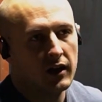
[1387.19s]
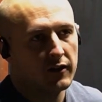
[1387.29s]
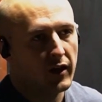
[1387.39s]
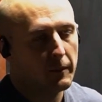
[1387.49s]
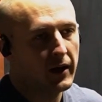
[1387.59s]

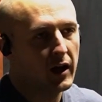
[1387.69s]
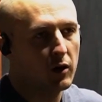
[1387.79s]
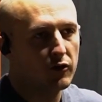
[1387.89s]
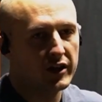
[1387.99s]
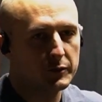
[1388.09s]
of that
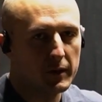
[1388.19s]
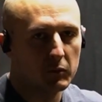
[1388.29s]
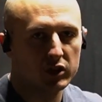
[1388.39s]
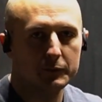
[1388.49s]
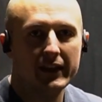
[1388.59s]
power range, a bit
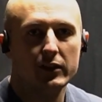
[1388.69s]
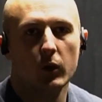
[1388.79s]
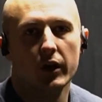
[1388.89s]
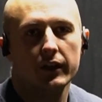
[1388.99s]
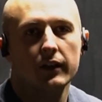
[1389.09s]
more speed
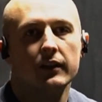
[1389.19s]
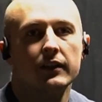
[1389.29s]
work